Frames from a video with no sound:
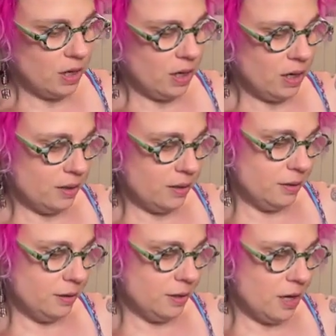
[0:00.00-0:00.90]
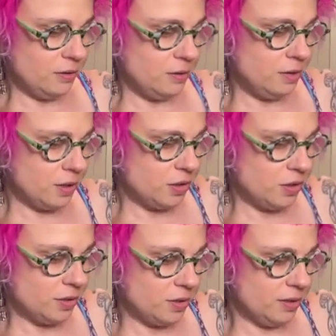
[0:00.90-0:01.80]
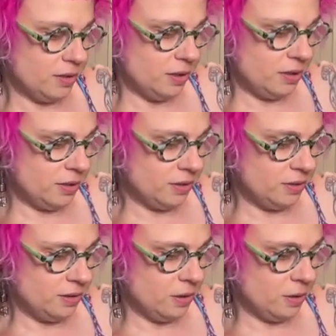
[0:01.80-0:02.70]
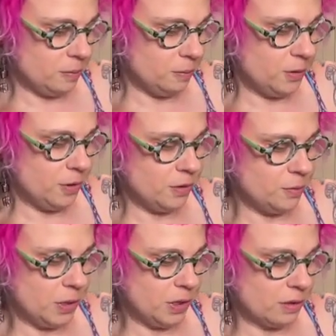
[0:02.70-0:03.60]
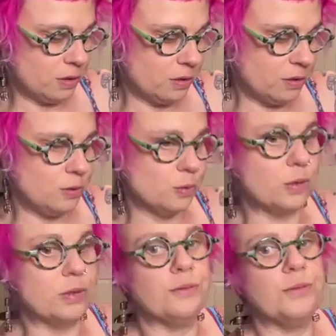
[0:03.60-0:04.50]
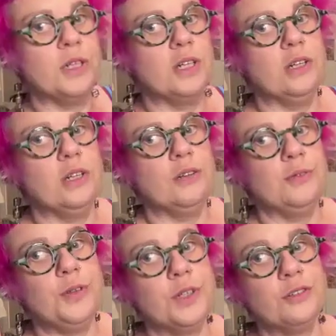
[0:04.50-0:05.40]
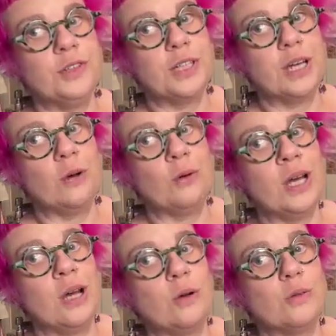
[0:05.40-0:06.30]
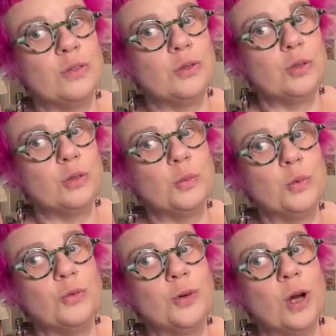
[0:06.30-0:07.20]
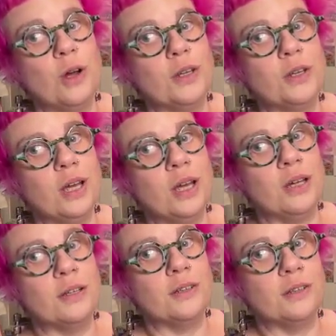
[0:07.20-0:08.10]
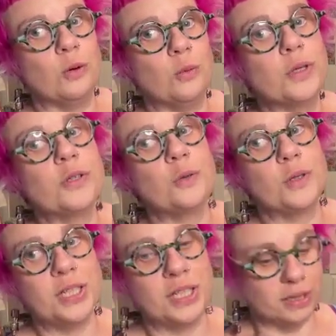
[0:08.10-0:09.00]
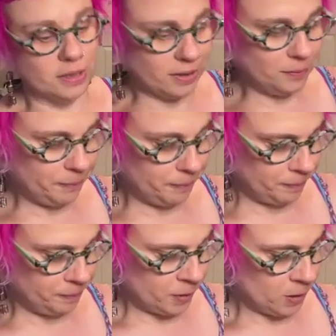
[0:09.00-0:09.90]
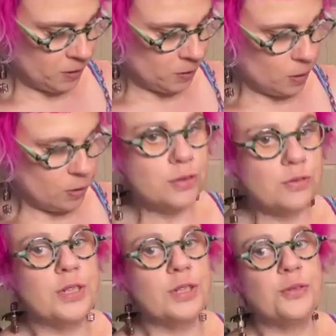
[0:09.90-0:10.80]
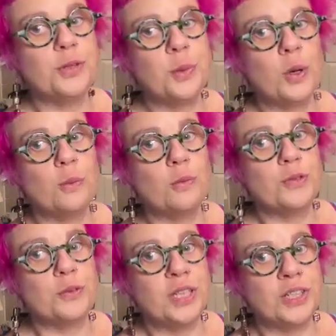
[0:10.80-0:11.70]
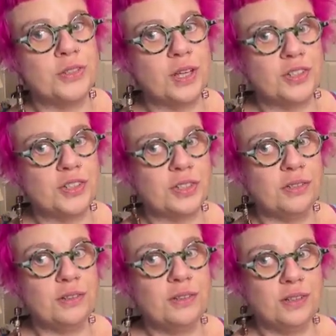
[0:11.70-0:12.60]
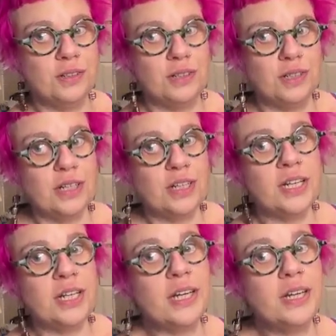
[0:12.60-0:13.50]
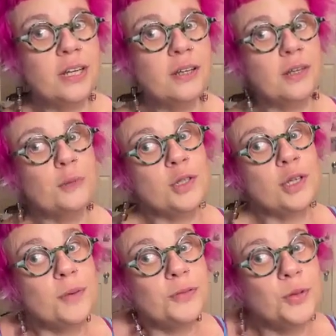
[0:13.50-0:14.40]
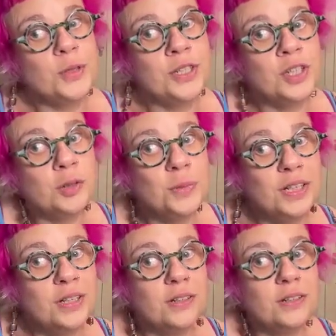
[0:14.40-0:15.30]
And the last section is the speaker sort of figuring out how to move on and work toward healing. So I'll just read a few poems from each section. Can I get a thumbs up if you can hear me?